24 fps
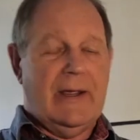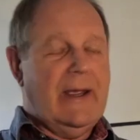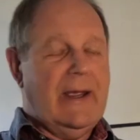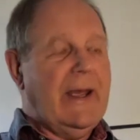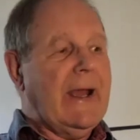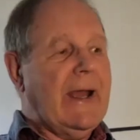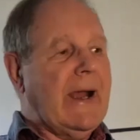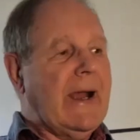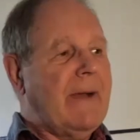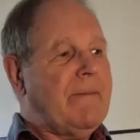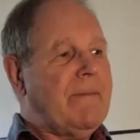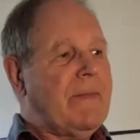
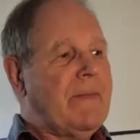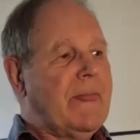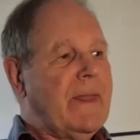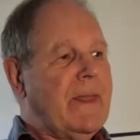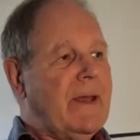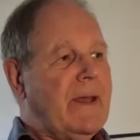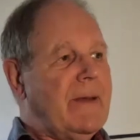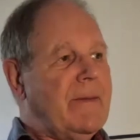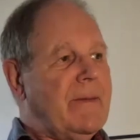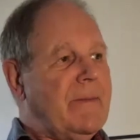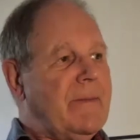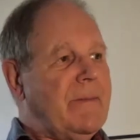now.
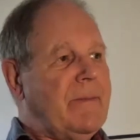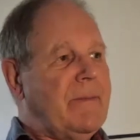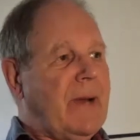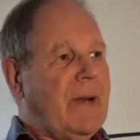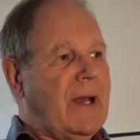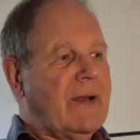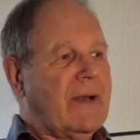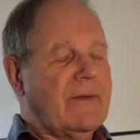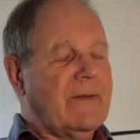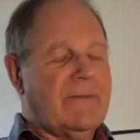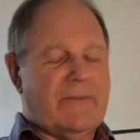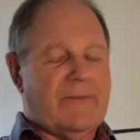
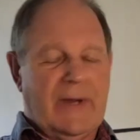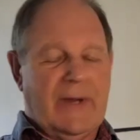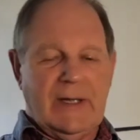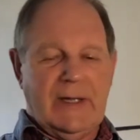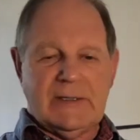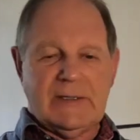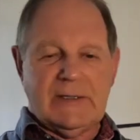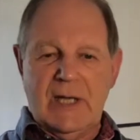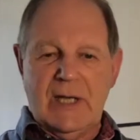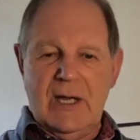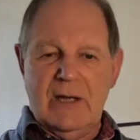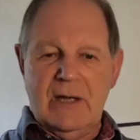But
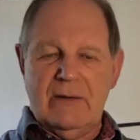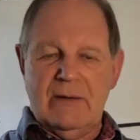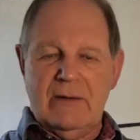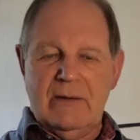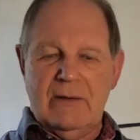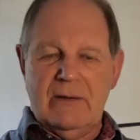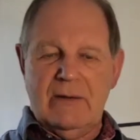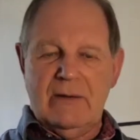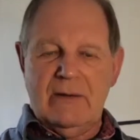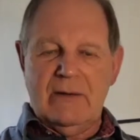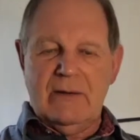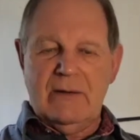Victor,
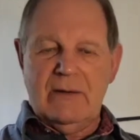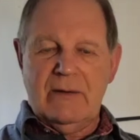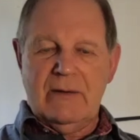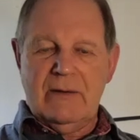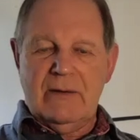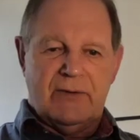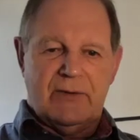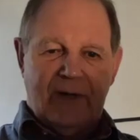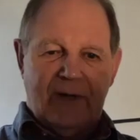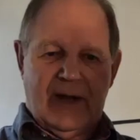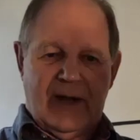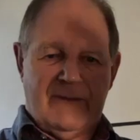
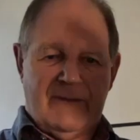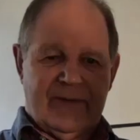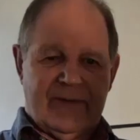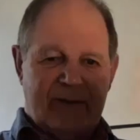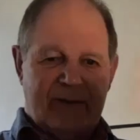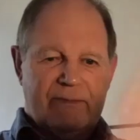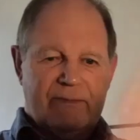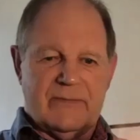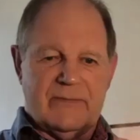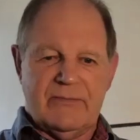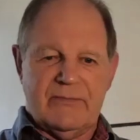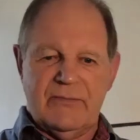this
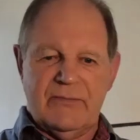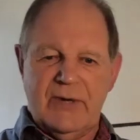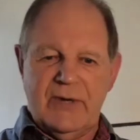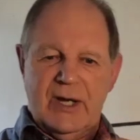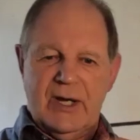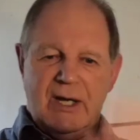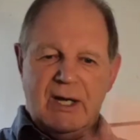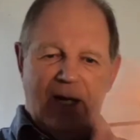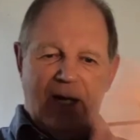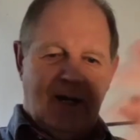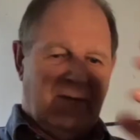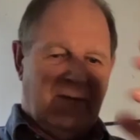wonderful cover,
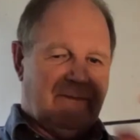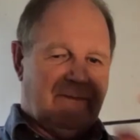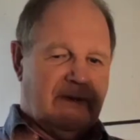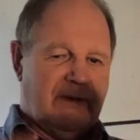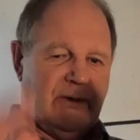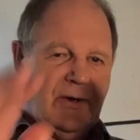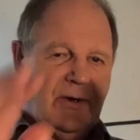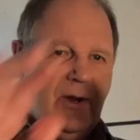really lovely.